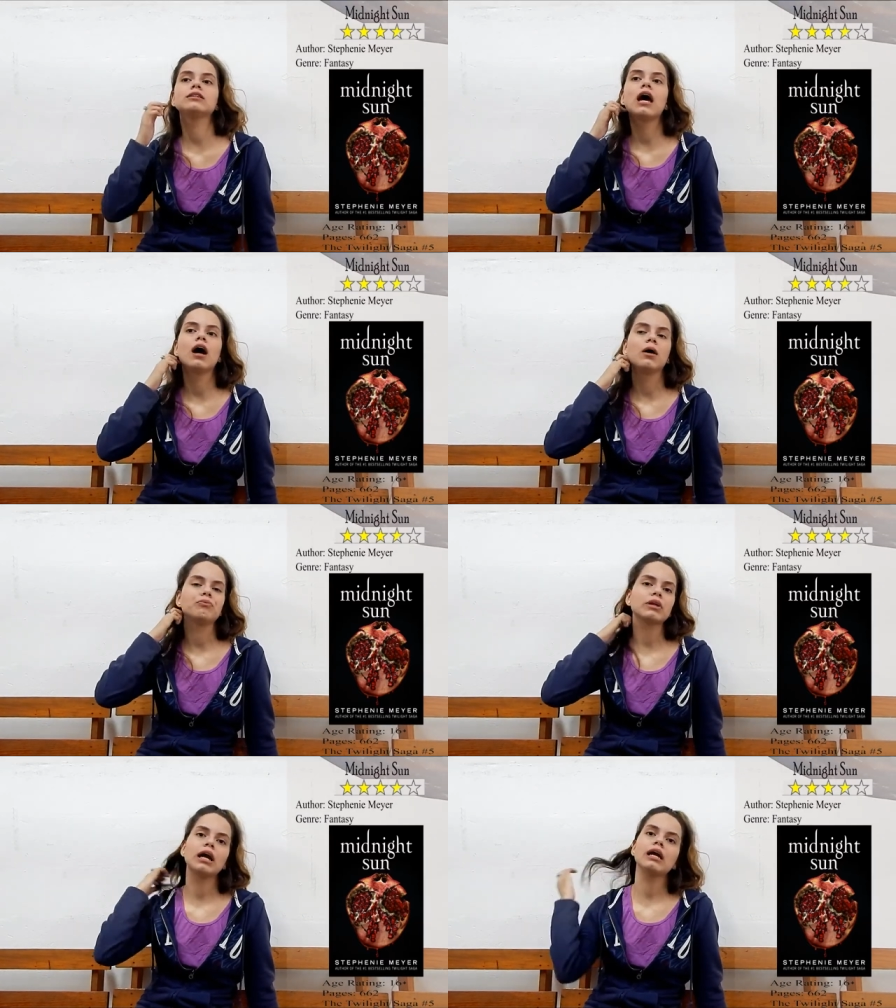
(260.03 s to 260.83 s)
Uh,
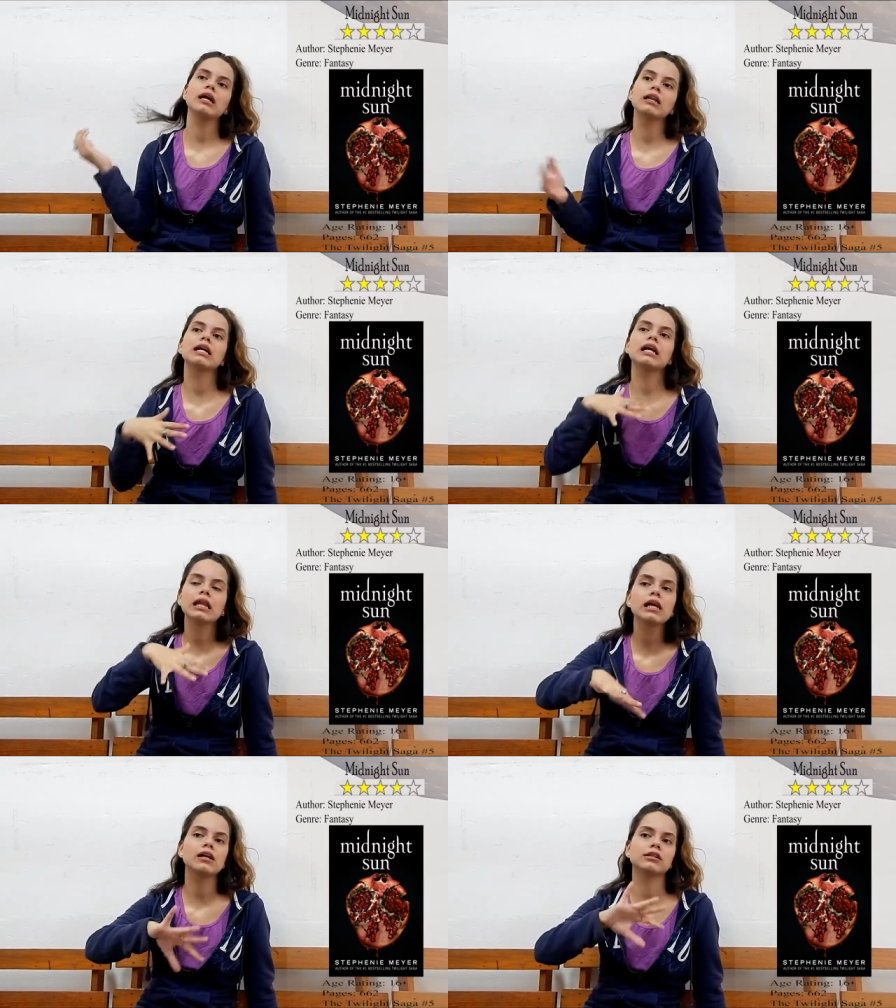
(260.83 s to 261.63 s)
it
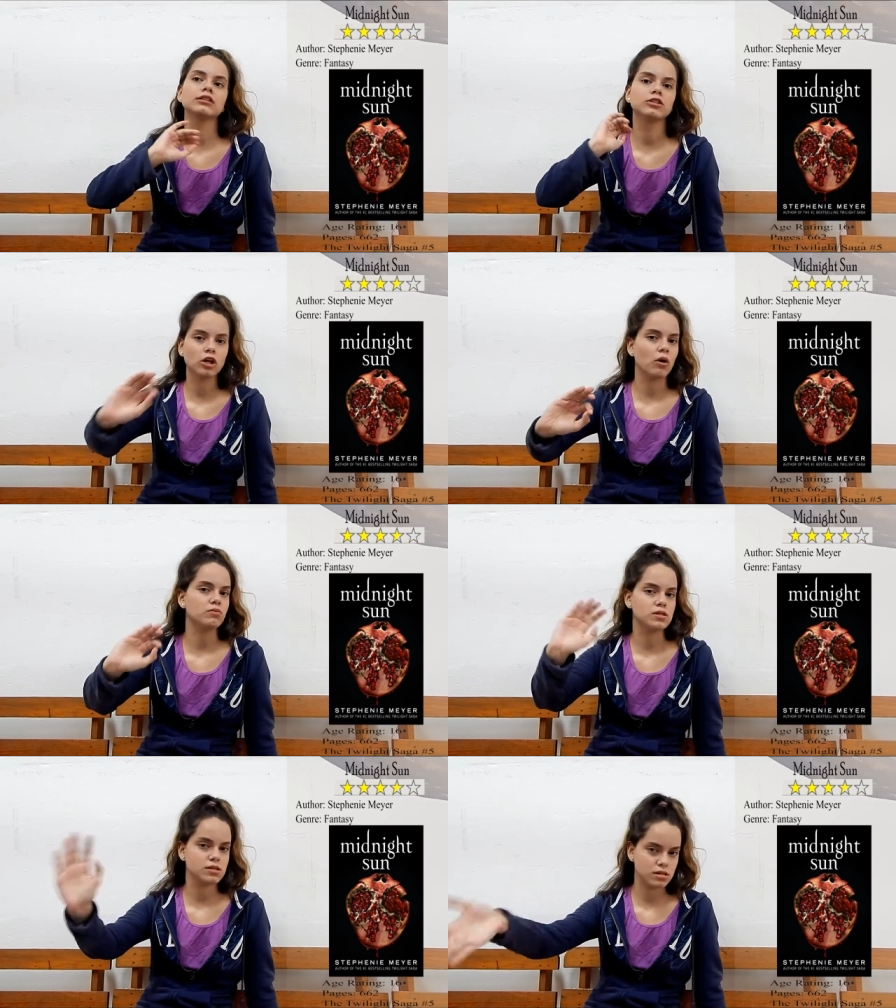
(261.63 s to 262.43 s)
clears some
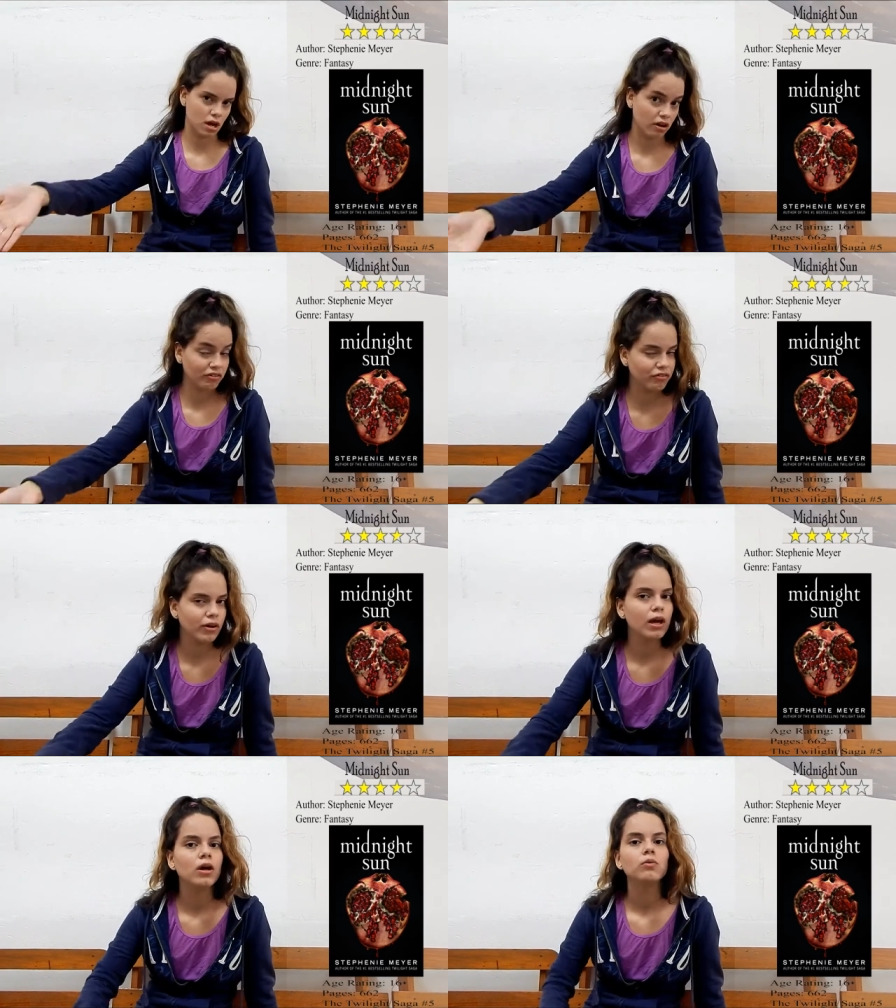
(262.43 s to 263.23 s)
stuff,
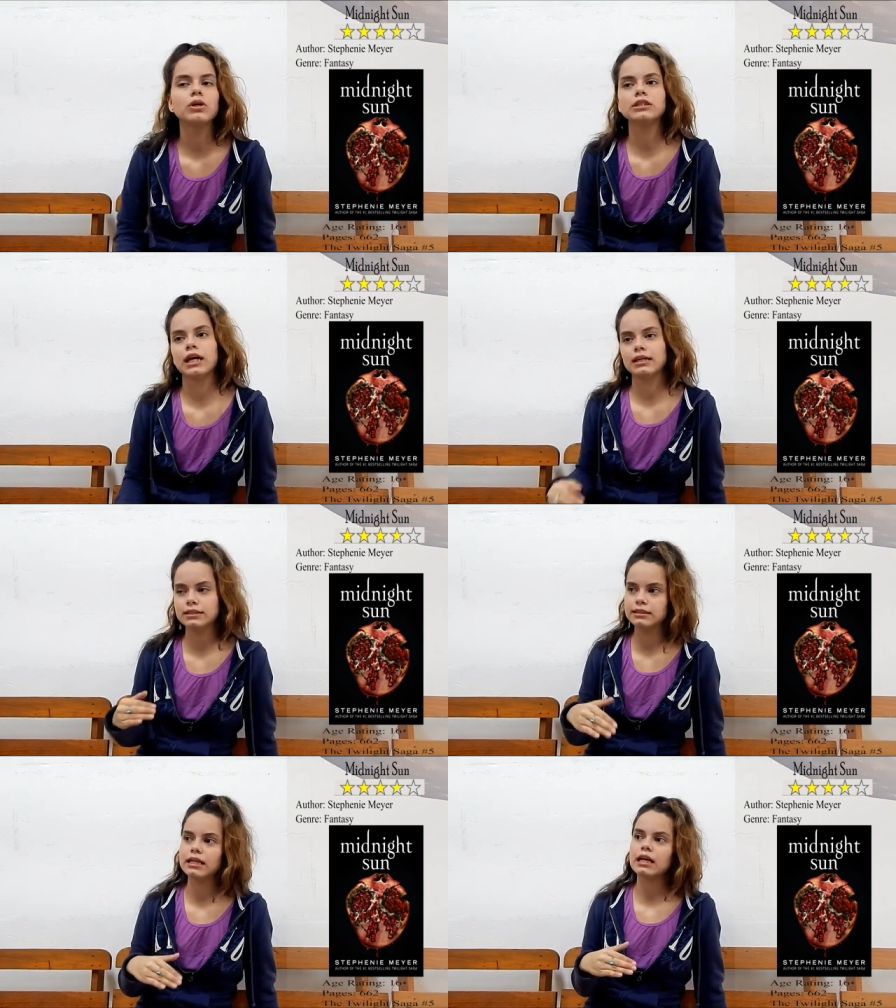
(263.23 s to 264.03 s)
which I
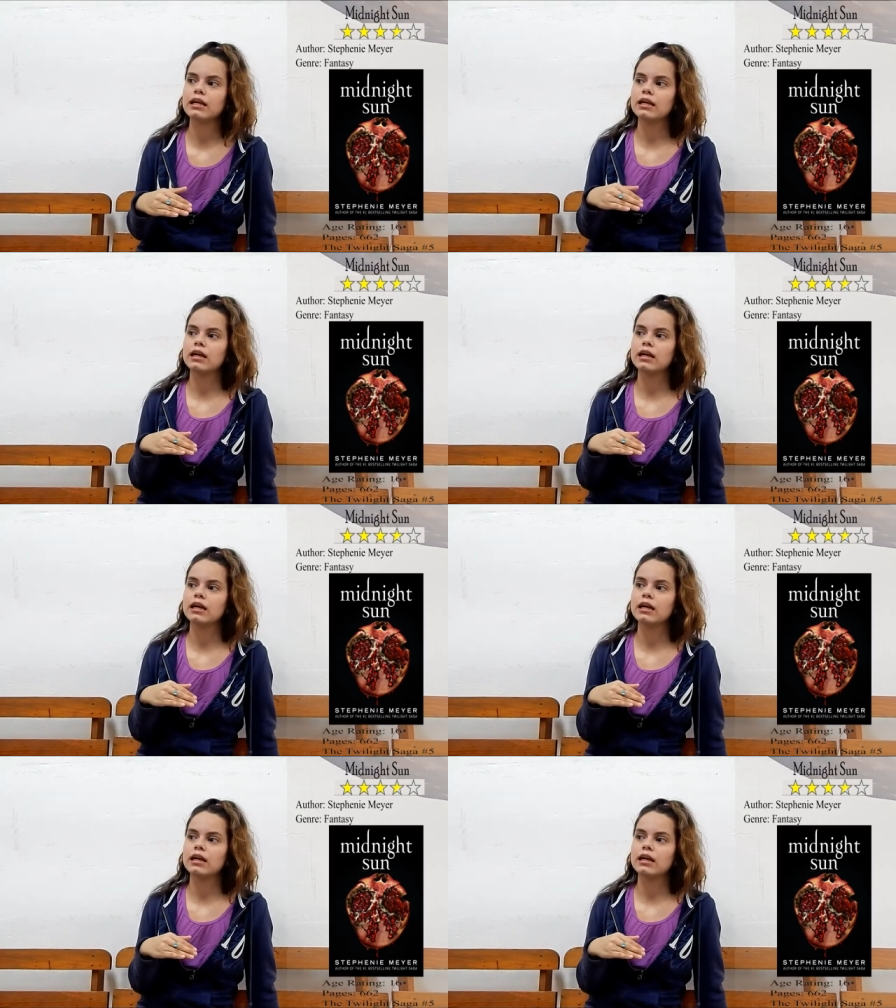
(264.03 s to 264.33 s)
think